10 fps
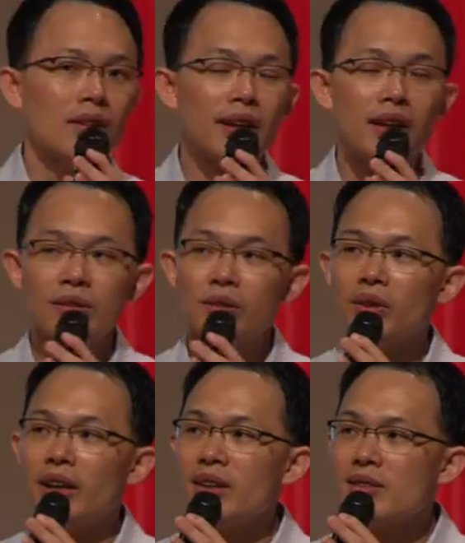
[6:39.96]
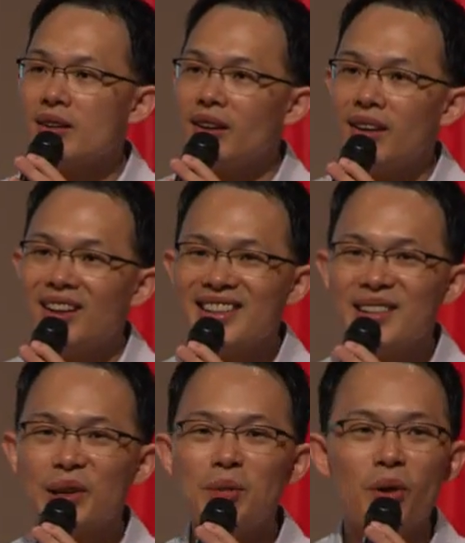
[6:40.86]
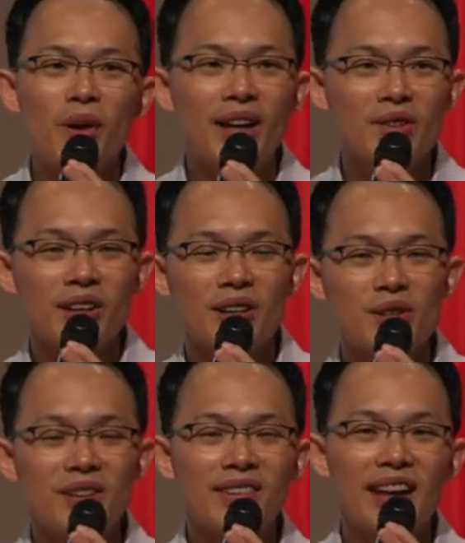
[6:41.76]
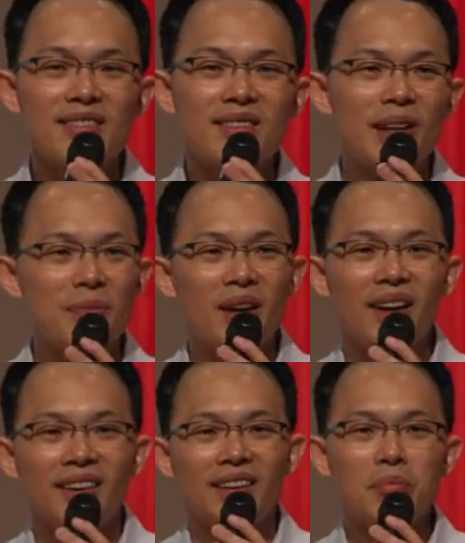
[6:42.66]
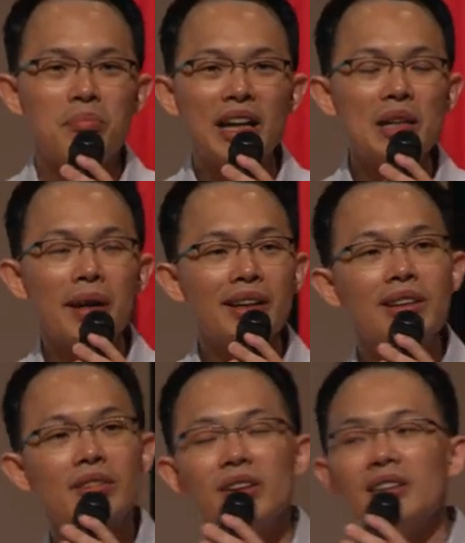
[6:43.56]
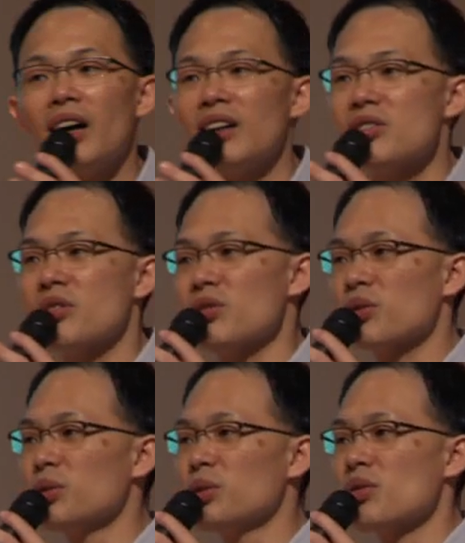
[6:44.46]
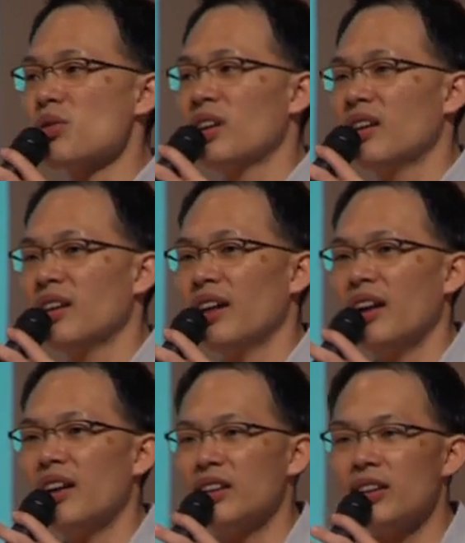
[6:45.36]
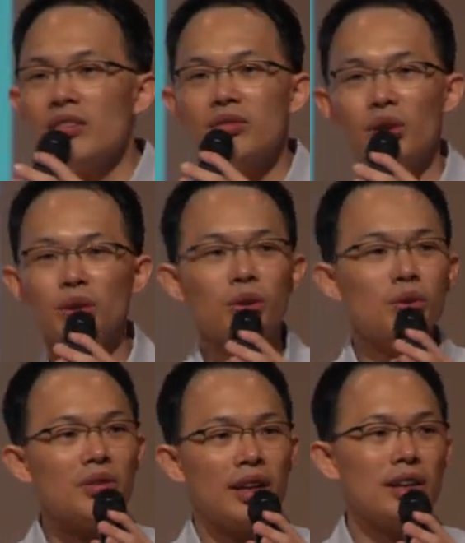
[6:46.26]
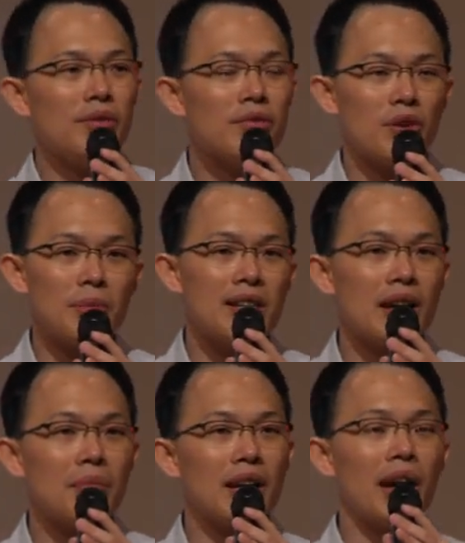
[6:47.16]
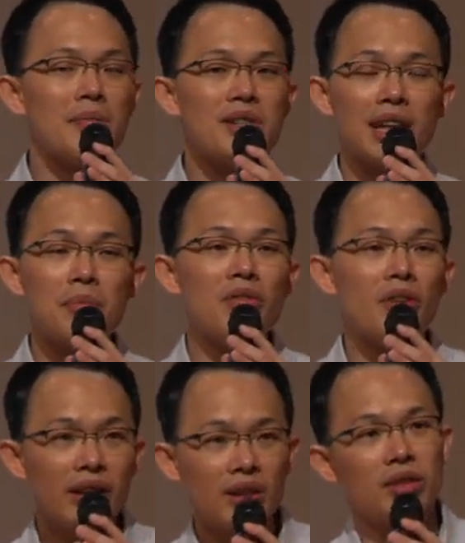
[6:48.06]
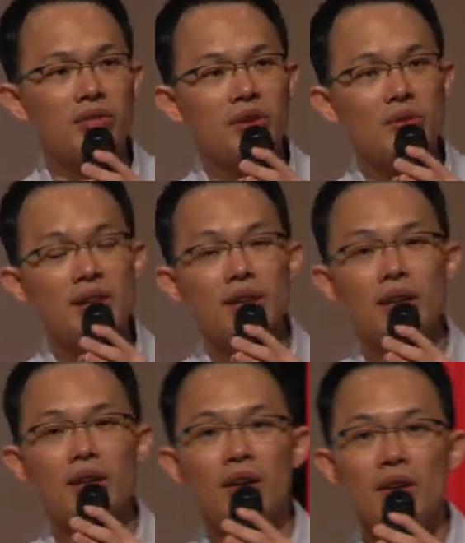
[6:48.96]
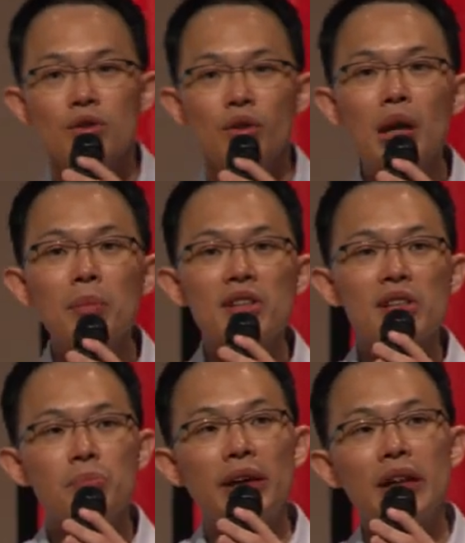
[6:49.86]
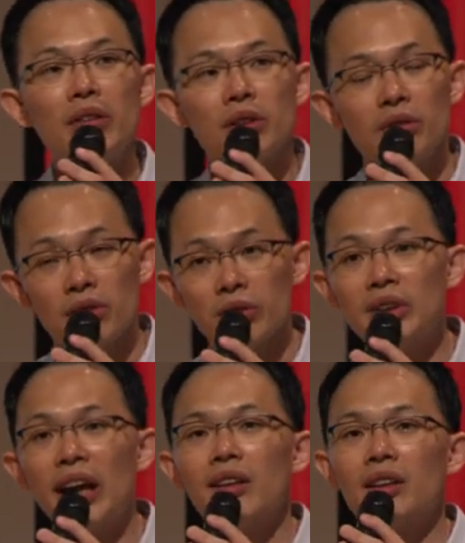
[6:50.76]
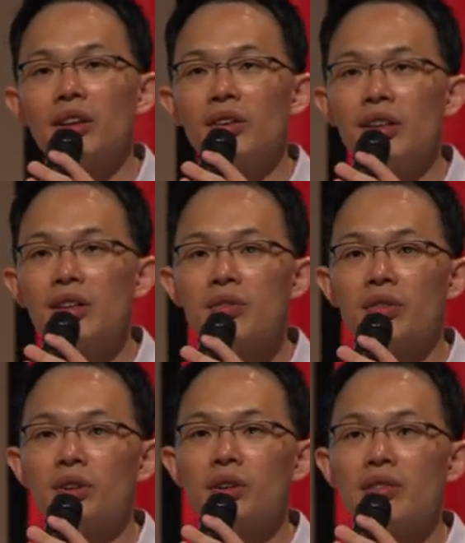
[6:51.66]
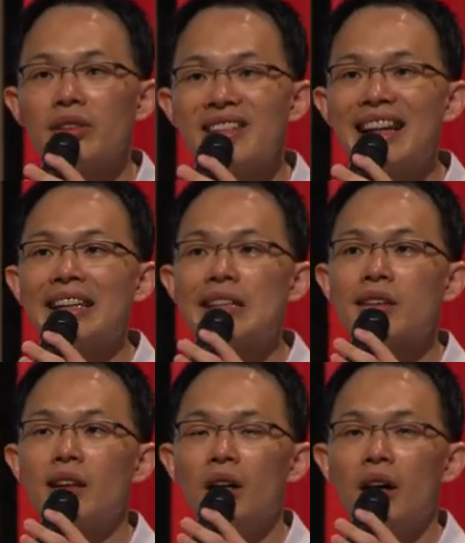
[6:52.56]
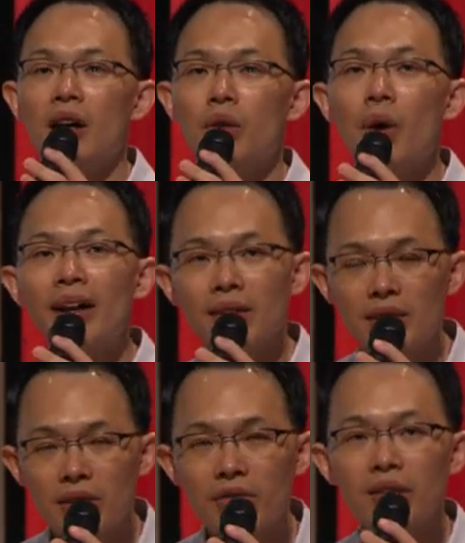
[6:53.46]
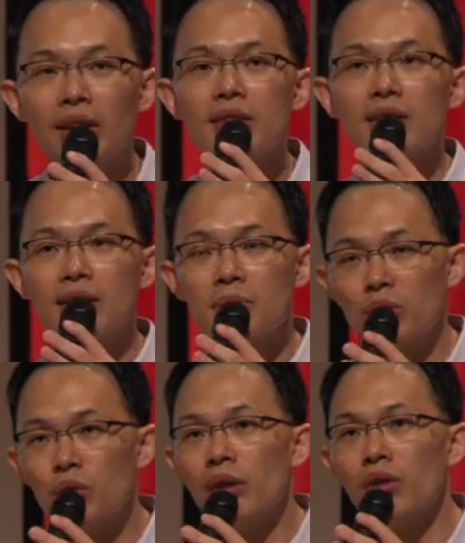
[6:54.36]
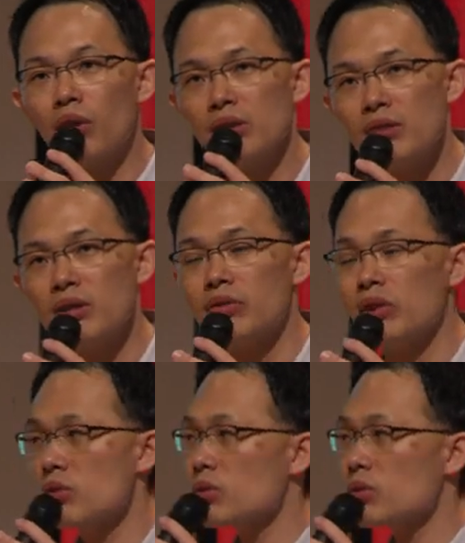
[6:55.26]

Okay, in today's Singapore education landscape, there are many, many different kinds of schools. And I think for you, and even for me sometimes, it can be very confusing. So let me just break down into a few categories for you to have a sense what are the differences between all these different